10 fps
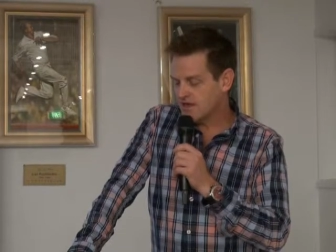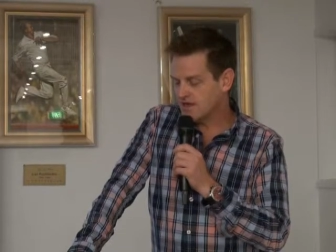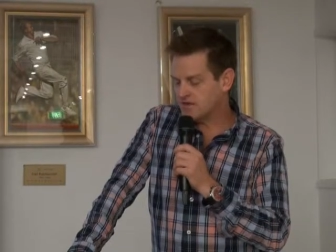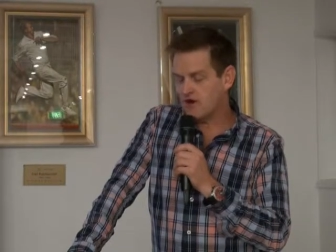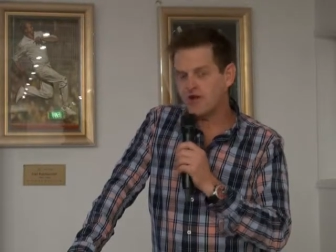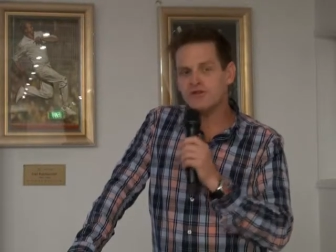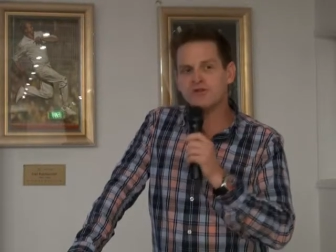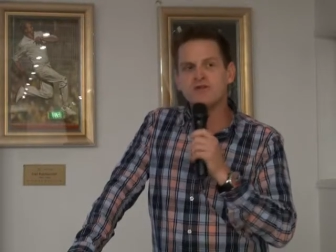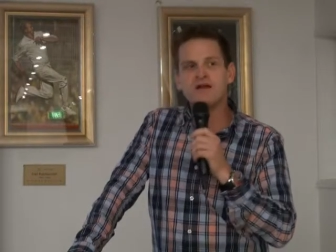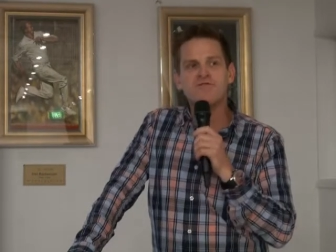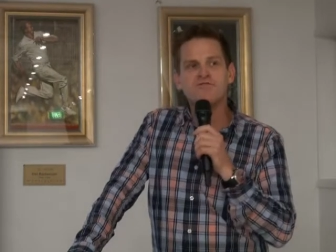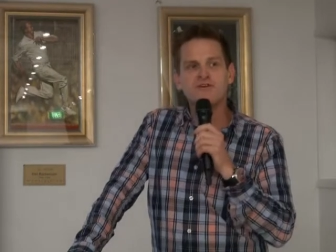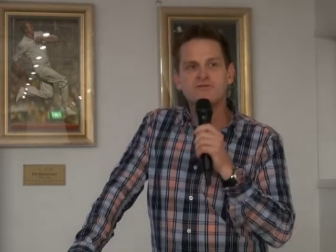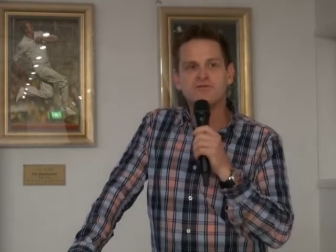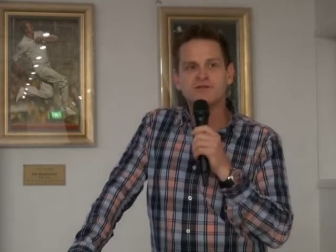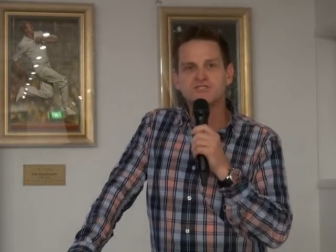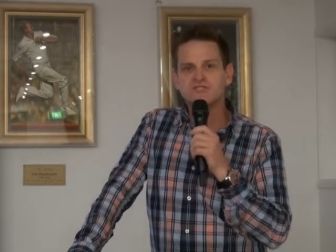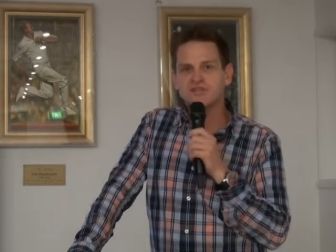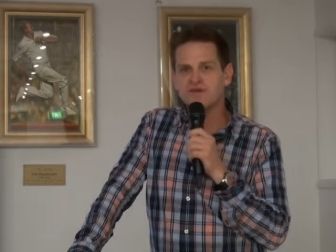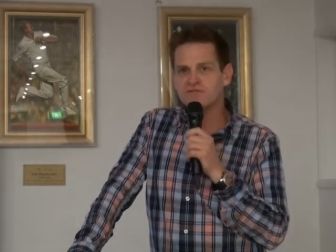and I heard enough that I thought I
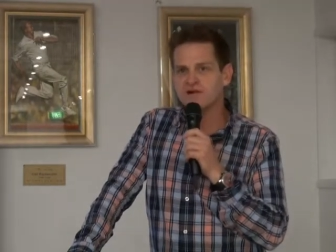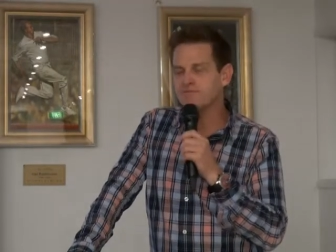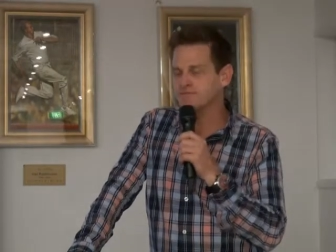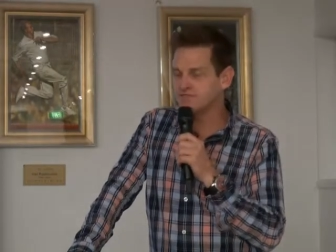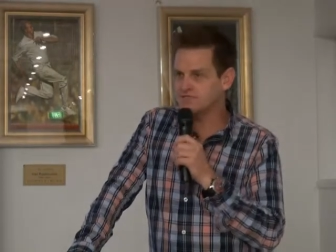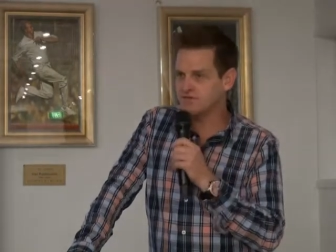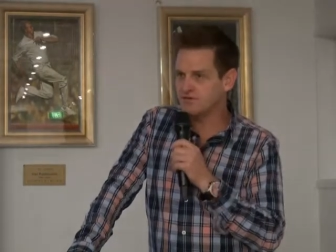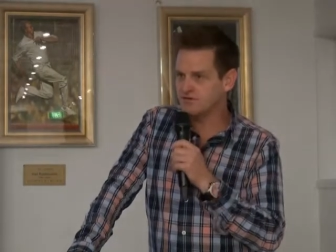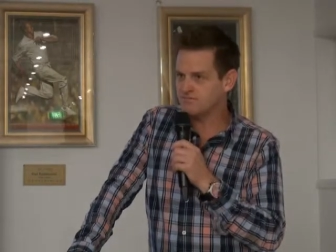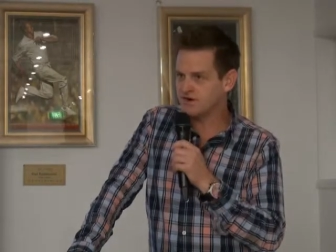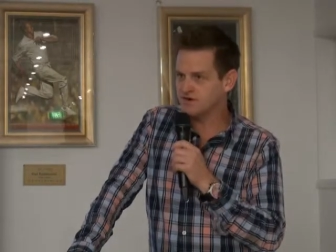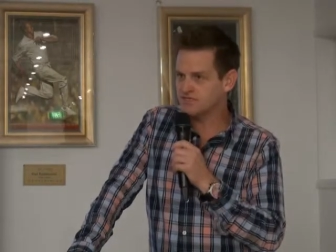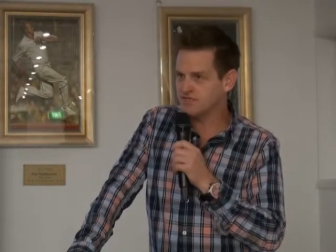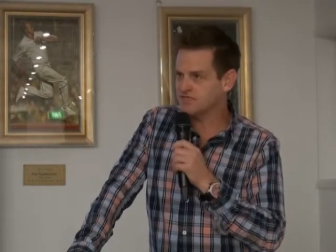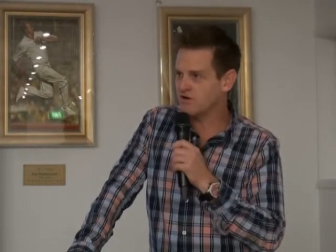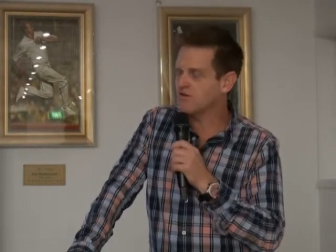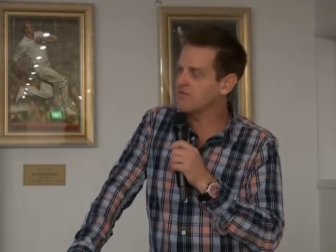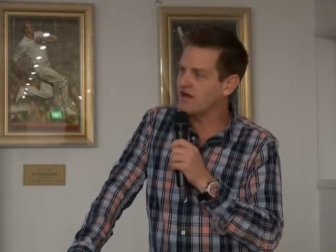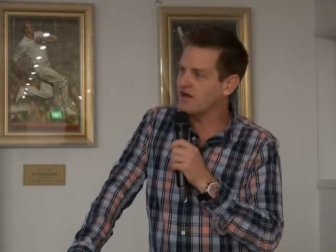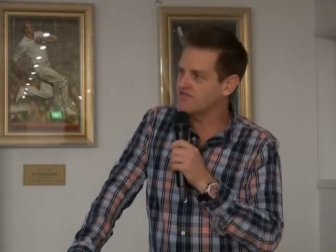should travel up and see her project. So
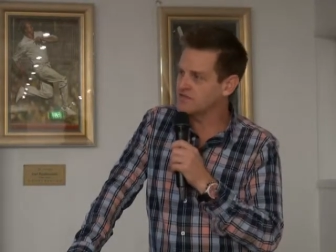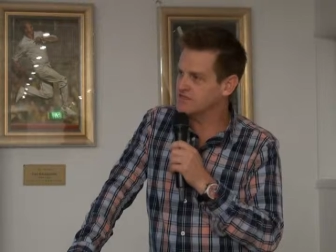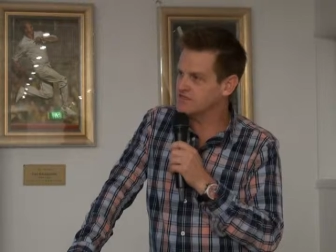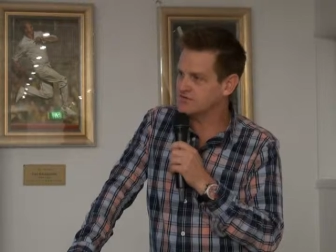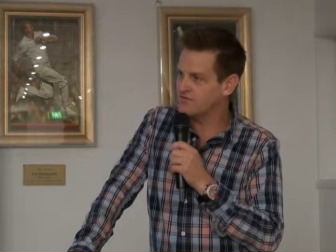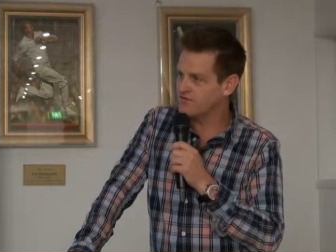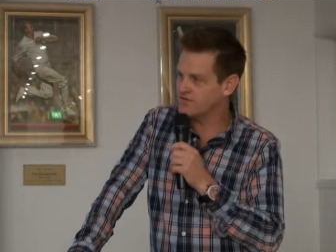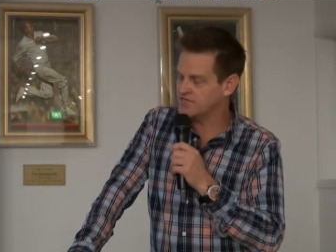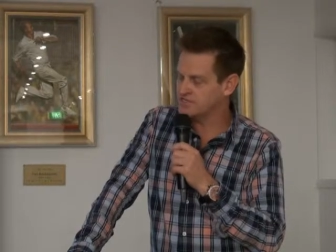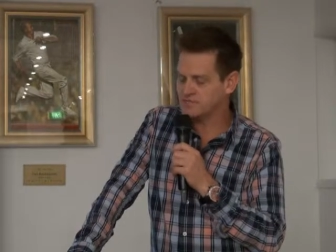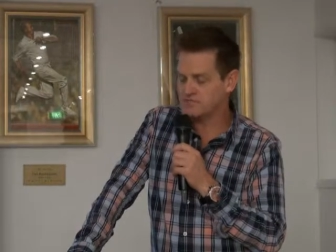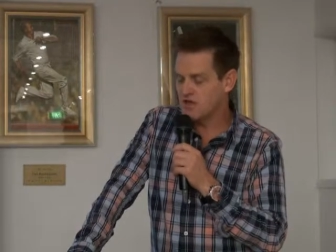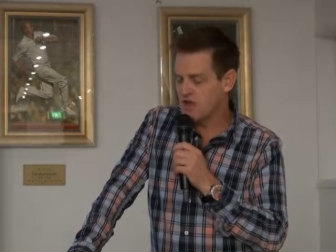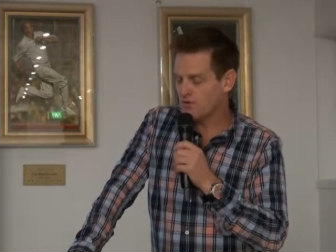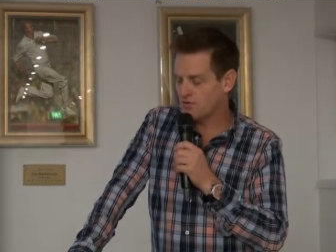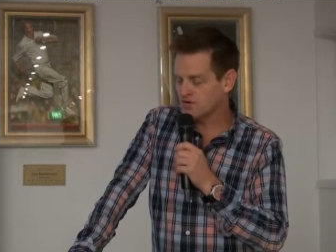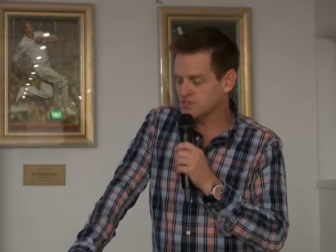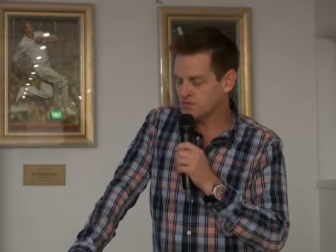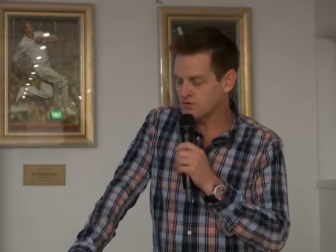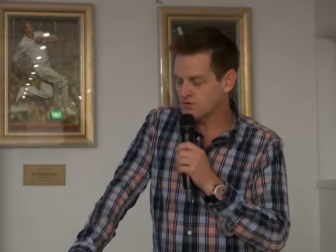I arrived at this orphanage, and what
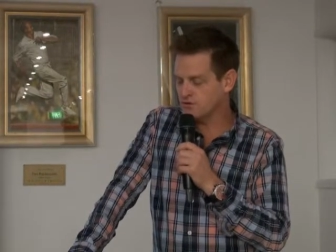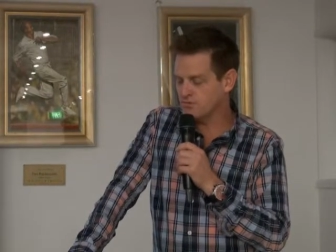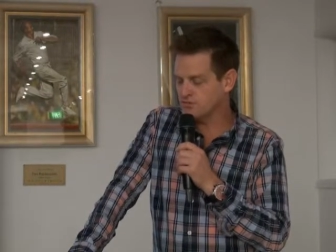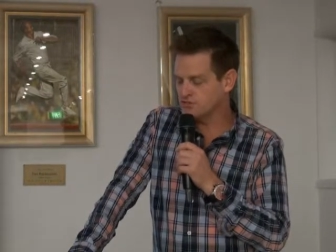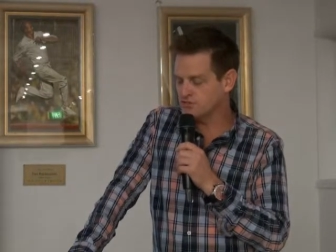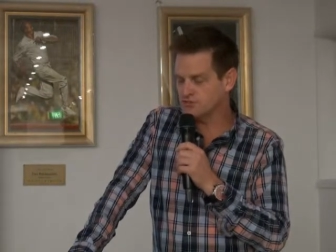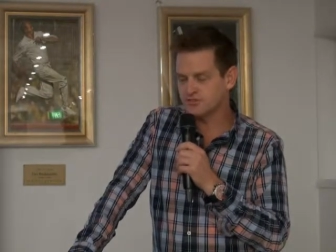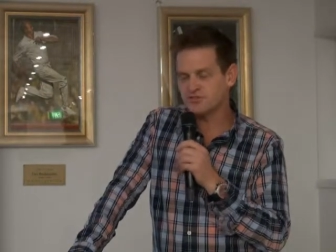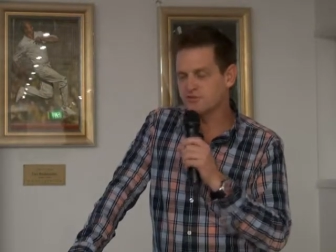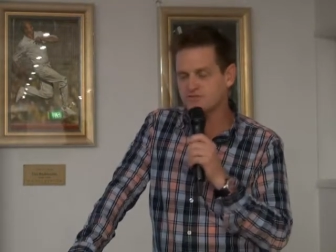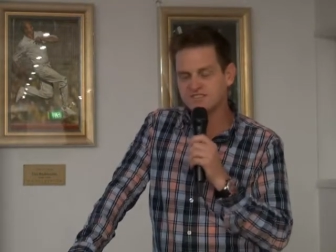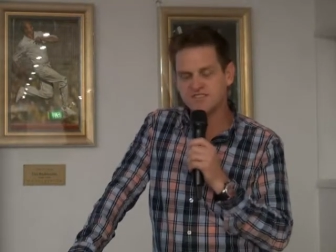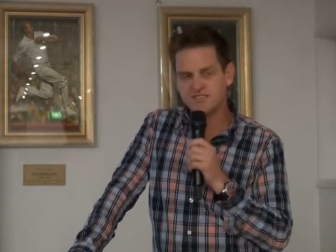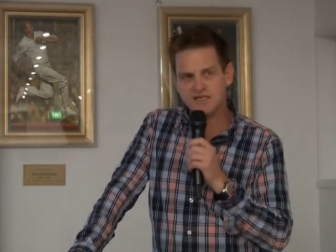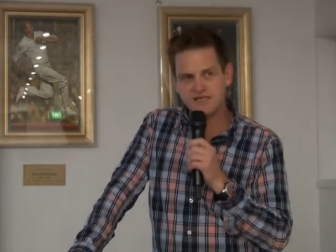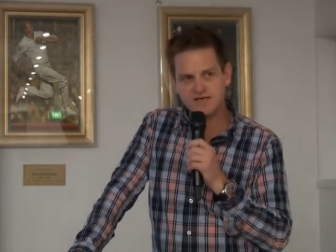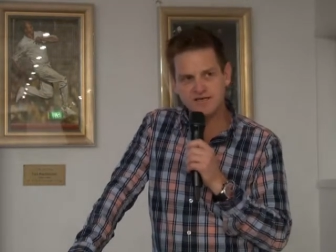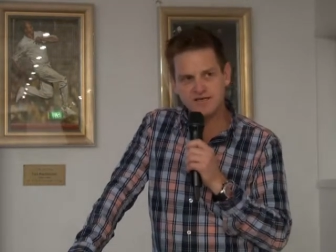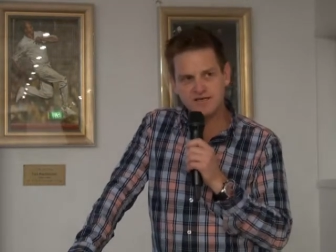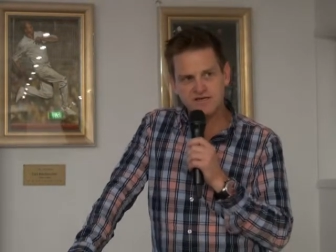I saw were children who were sick,
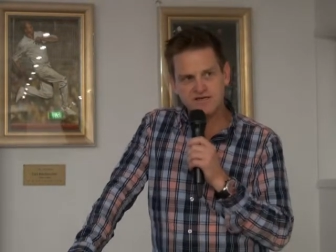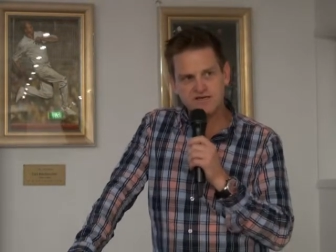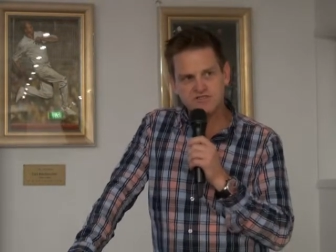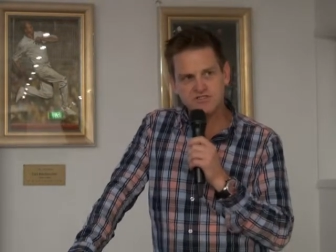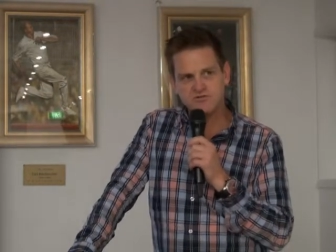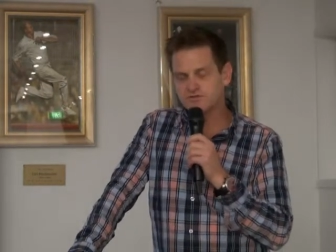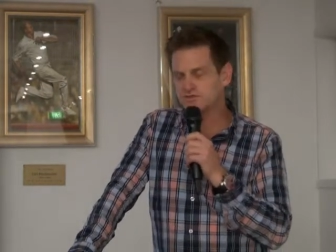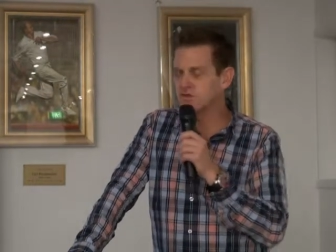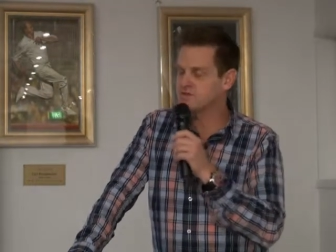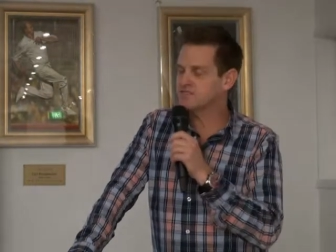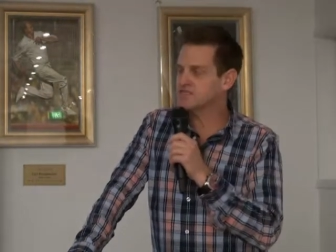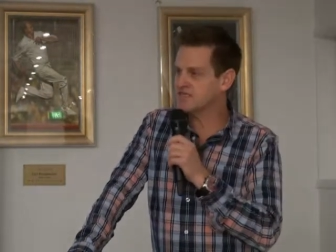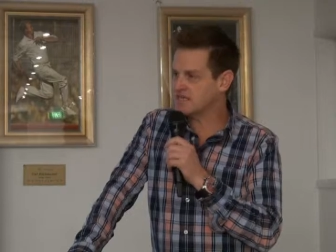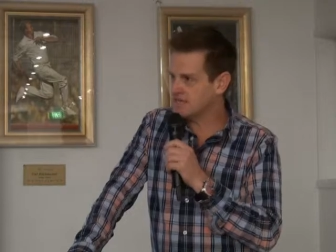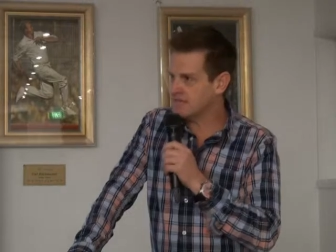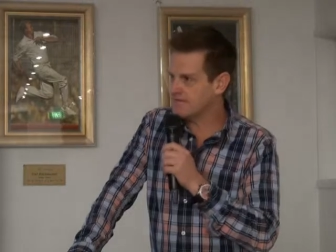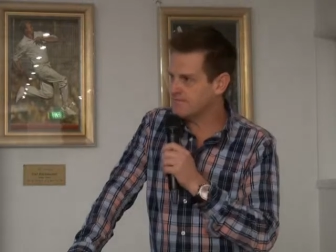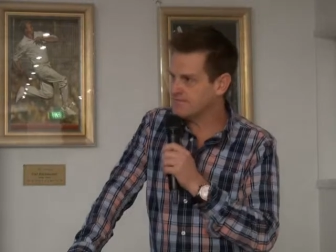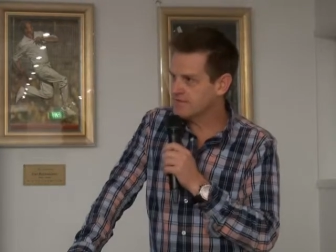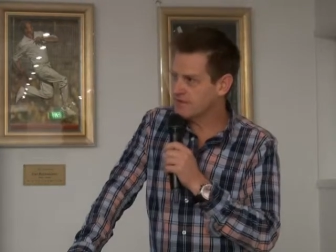children who were skinny.
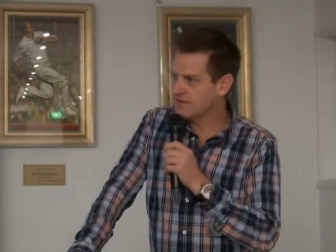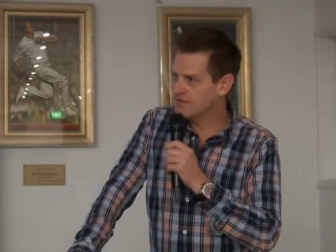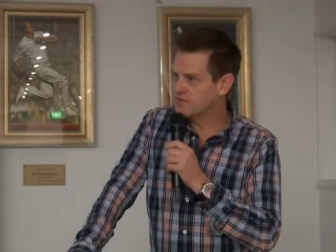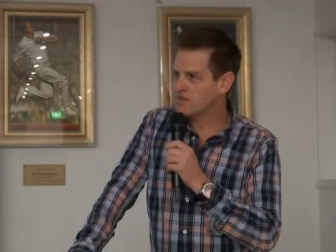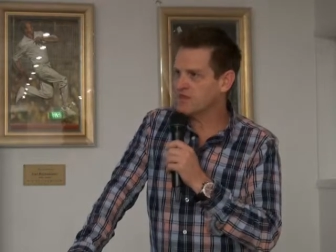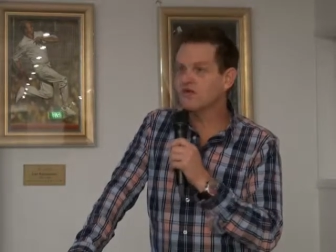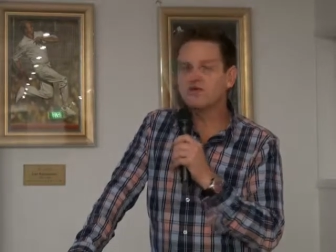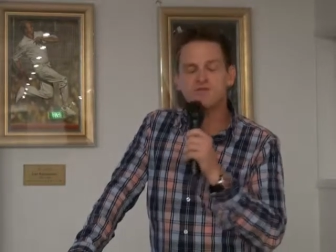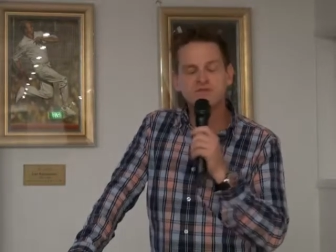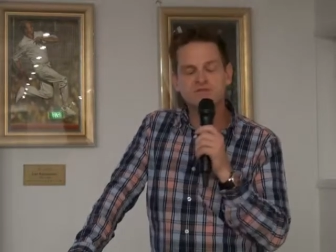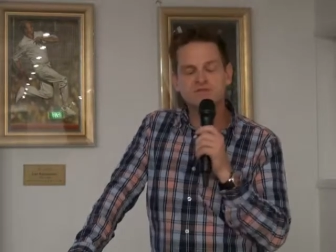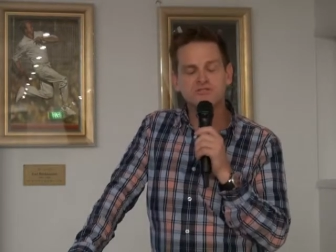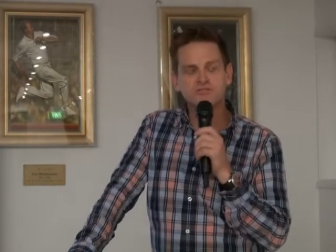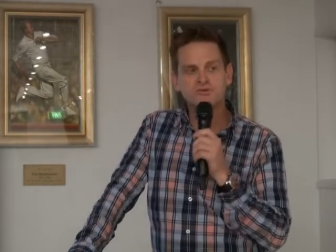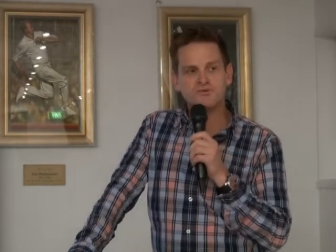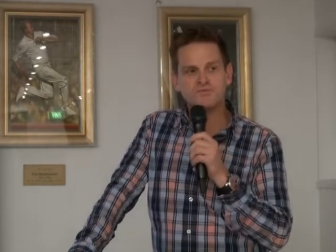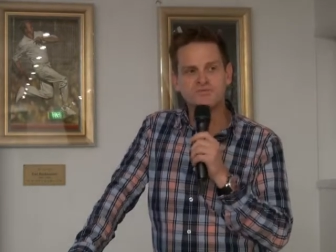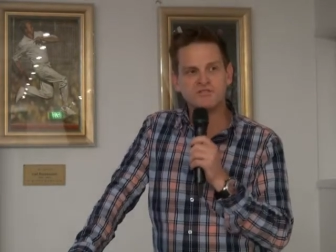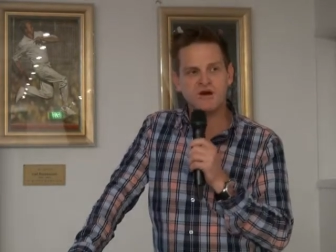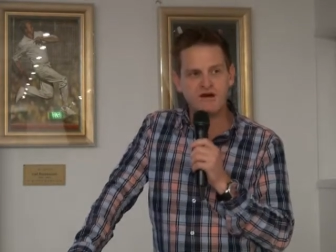And when I learnt that the
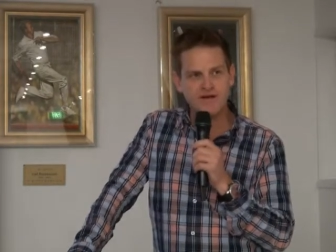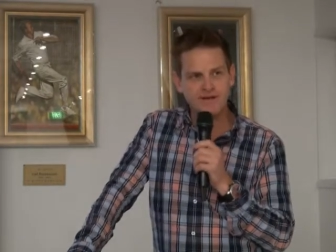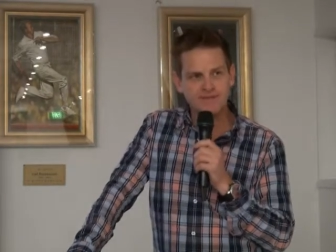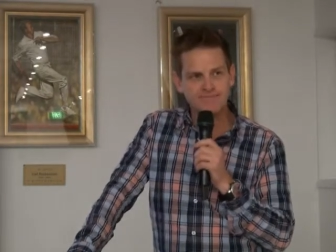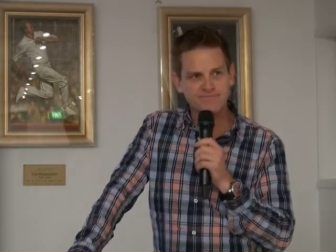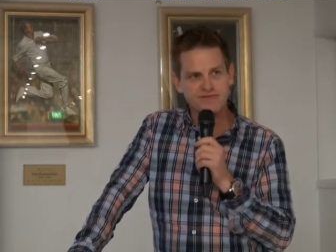children were dying,